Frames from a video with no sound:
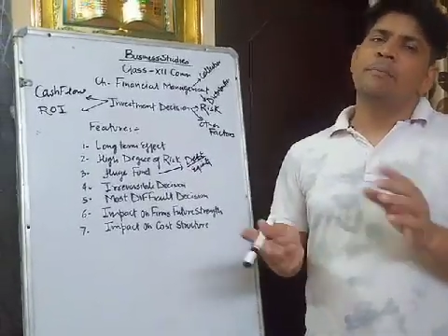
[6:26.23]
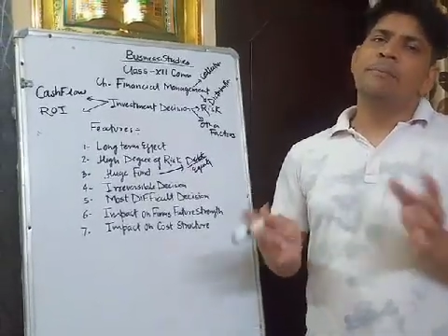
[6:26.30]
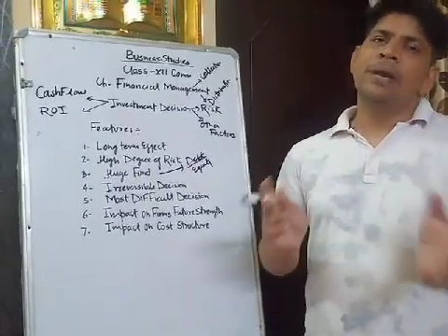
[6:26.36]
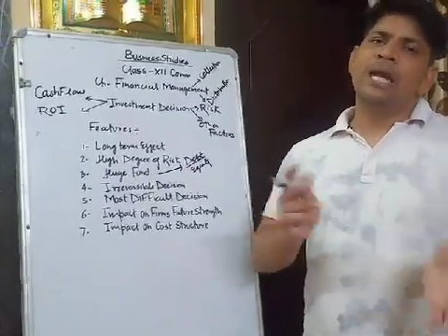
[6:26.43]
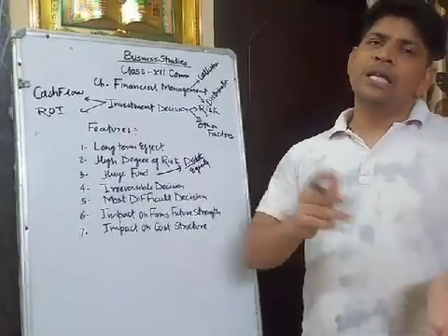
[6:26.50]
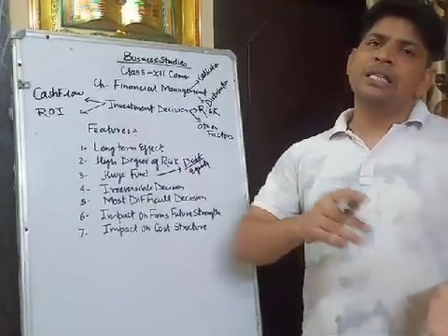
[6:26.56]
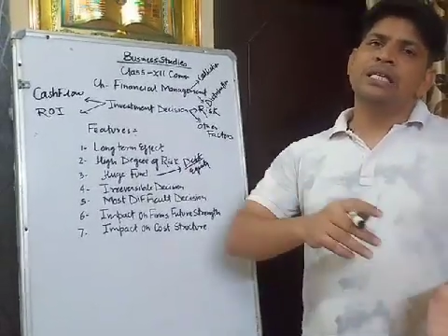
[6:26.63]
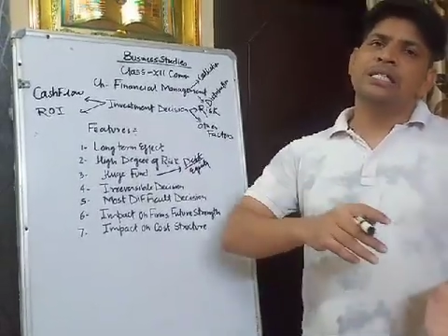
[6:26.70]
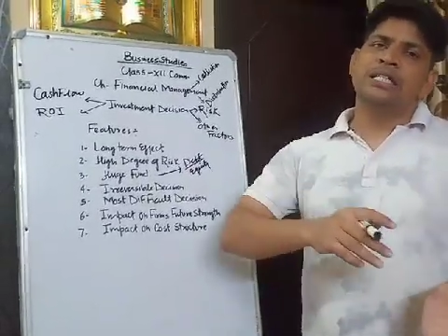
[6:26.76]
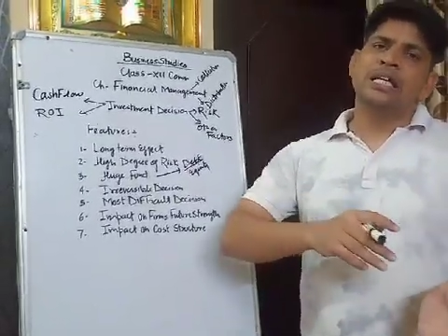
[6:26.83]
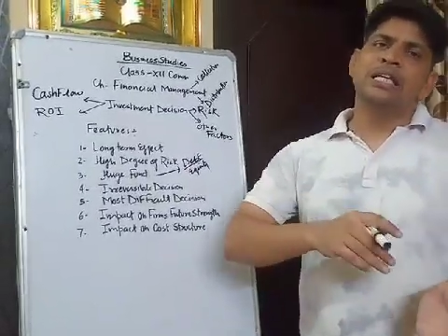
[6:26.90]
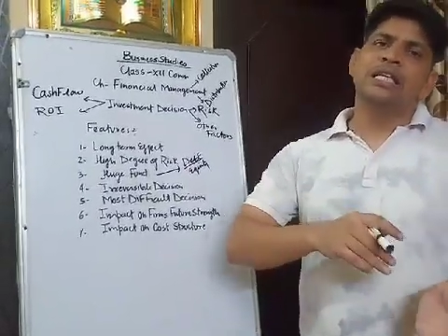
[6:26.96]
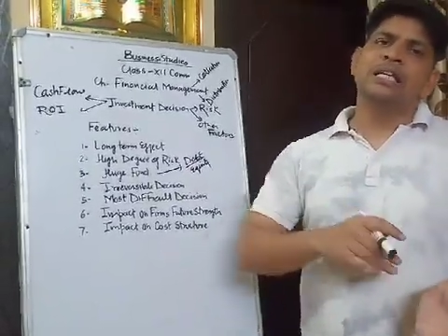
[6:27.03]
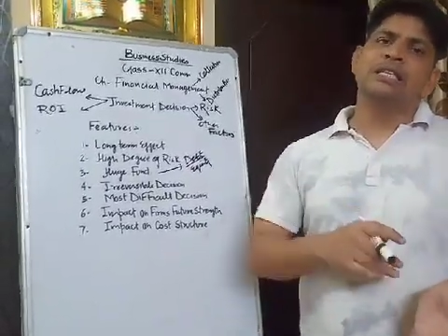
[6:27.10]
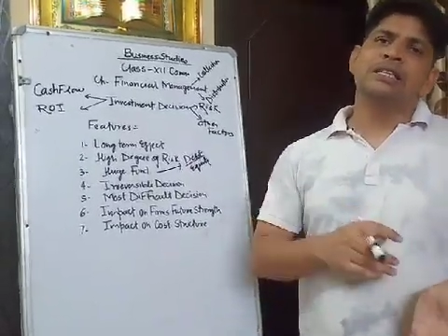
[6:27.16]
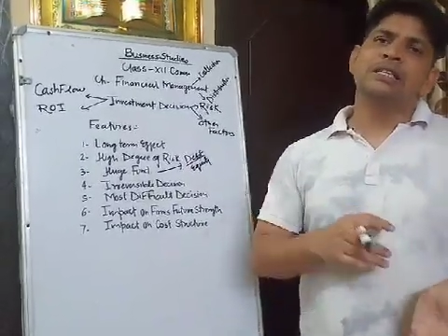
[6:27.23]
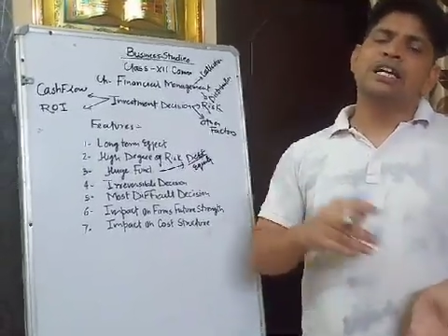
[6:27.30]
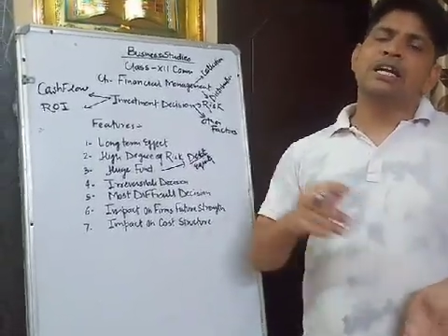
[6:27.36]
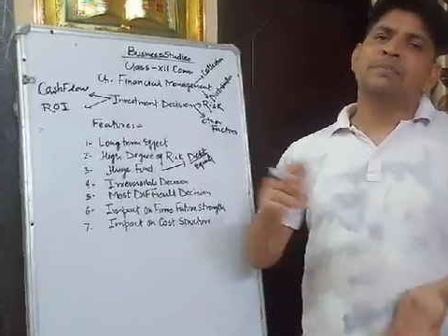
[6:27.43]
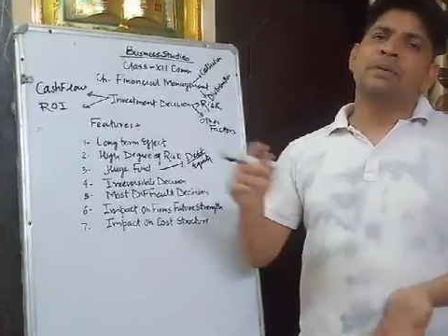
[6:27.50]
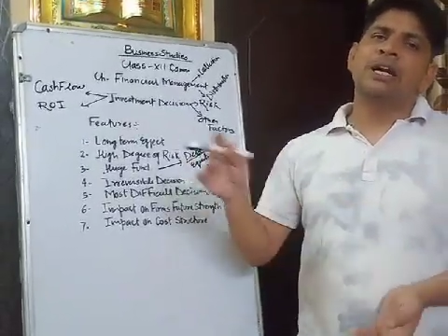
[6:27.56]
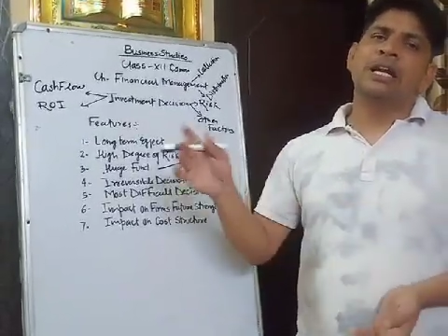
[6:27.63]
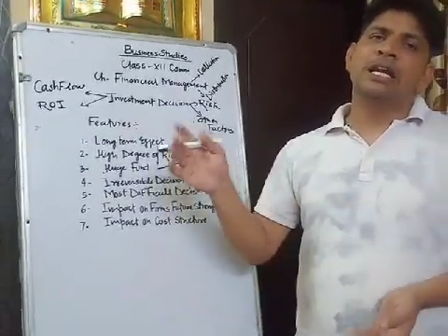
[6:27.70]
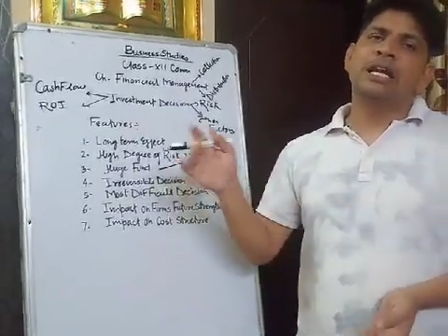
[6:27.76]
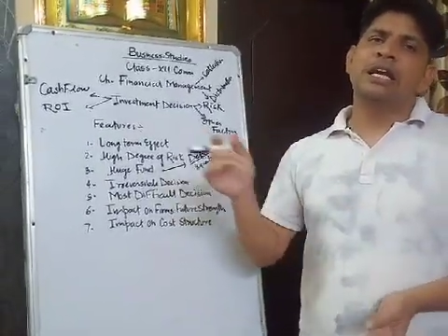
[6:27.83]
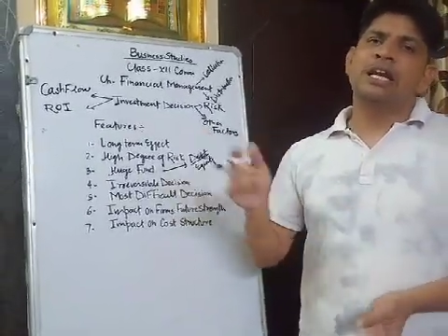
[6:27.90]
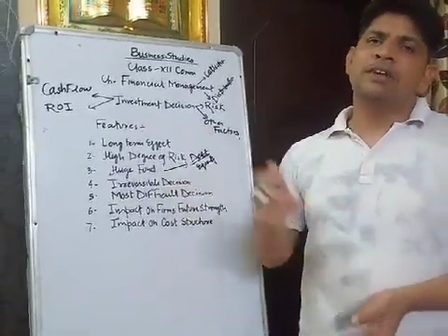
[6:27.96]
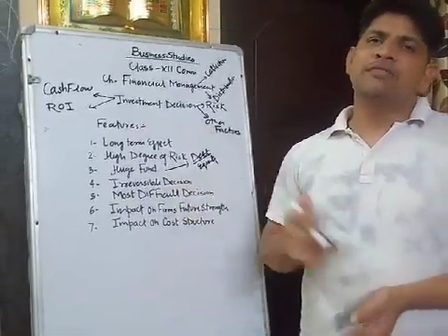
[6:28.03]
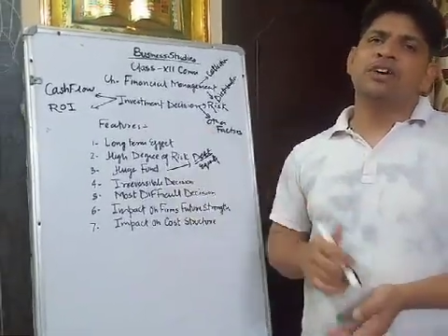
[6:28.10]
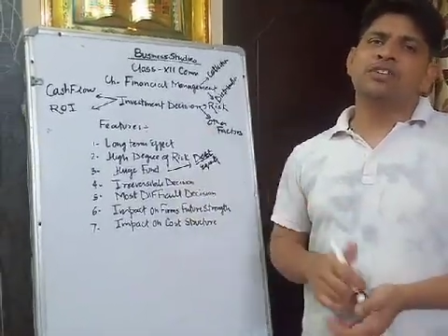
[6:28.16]
make the changes in that particular
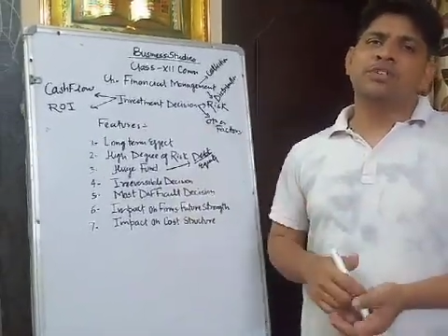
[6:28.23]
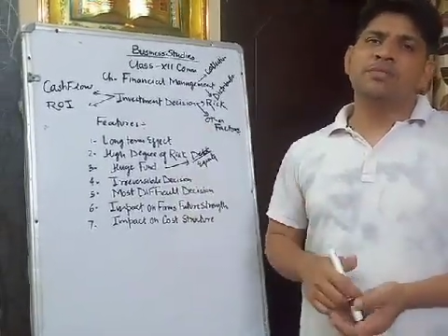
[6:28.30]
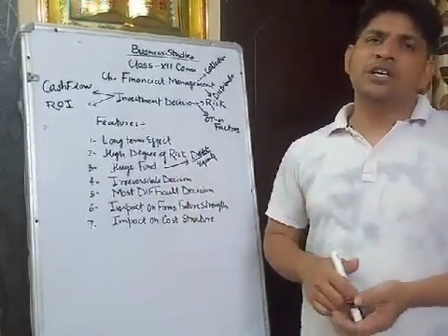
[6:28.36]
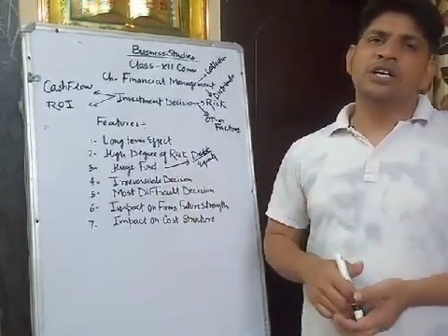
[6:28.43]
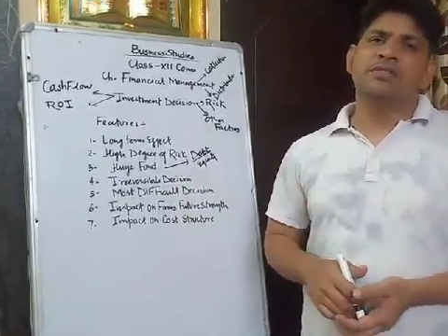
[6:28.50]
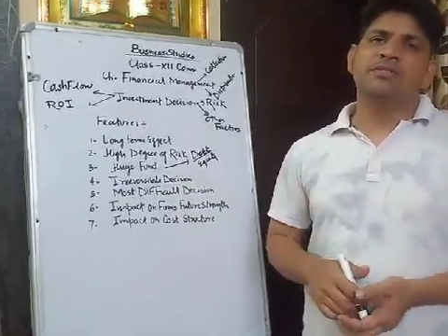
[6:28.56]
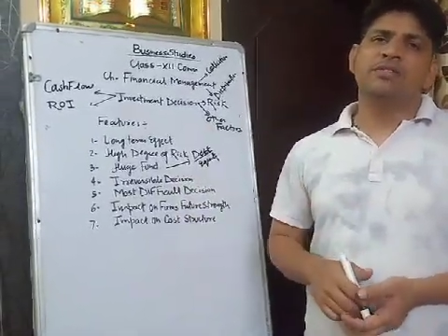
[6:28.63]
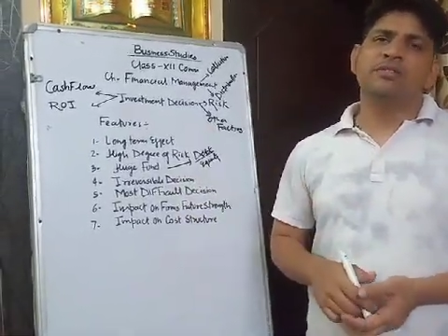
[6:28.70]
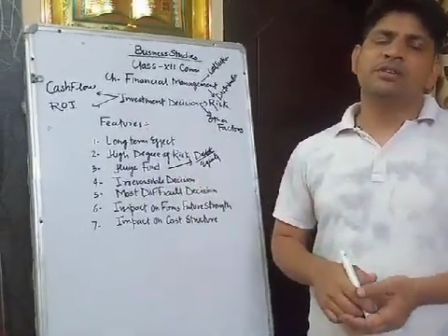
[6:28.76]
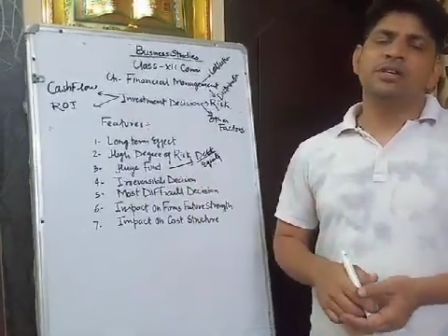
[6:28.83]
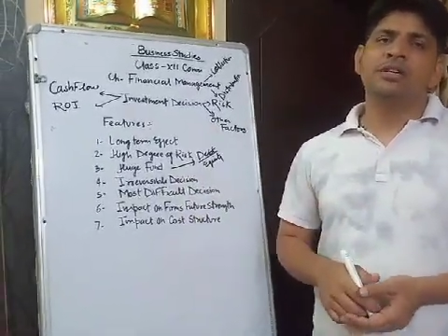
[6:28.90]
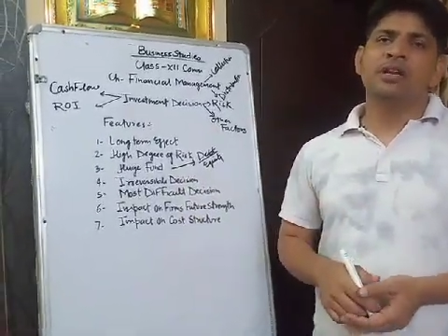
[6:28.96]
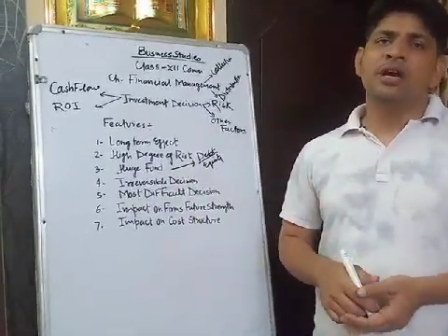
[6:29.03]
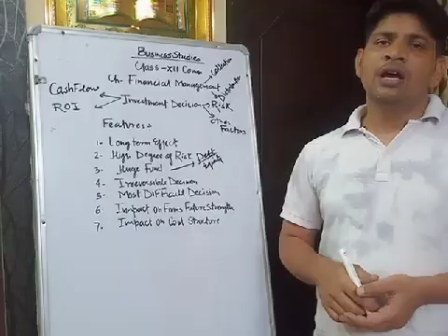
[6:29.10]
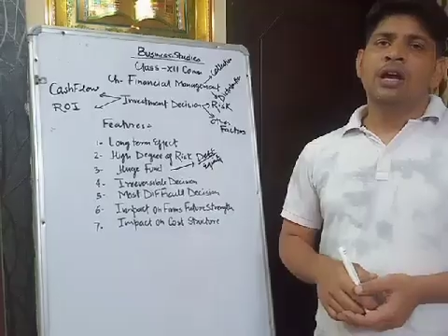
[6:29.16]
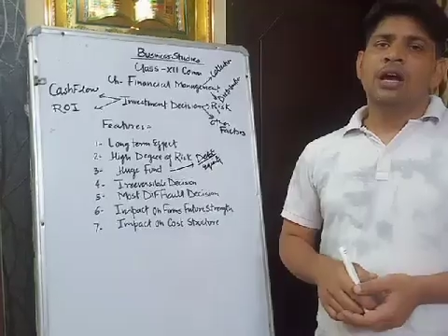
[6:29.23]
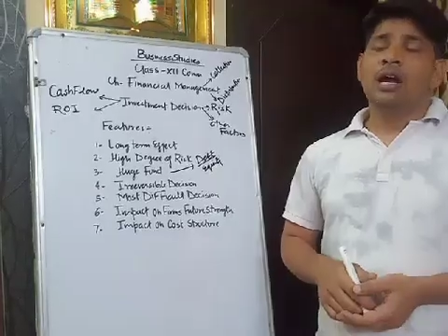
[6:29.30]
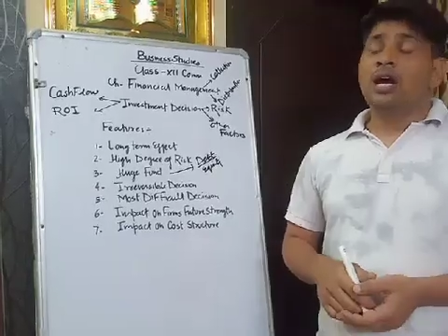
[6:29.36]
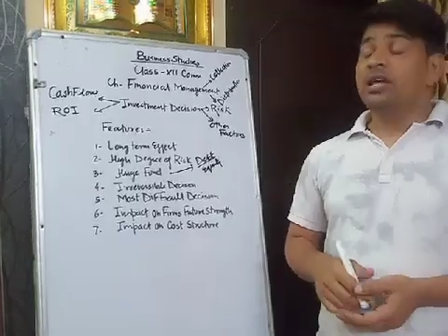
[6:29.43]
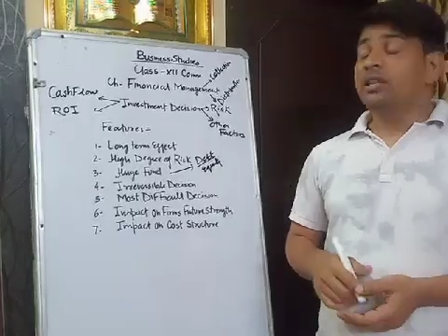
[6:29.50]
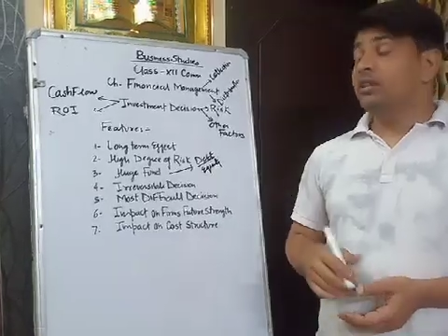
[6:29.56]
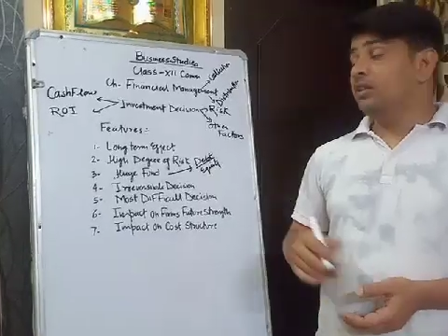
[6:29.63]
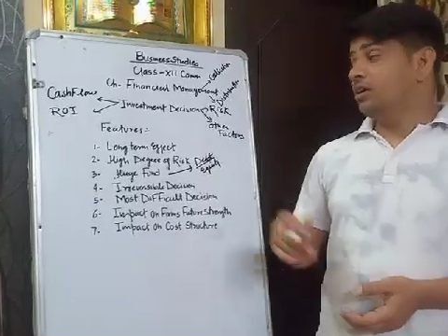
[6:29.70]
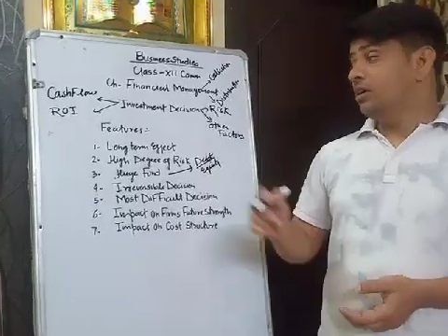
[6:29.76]
investment decision. As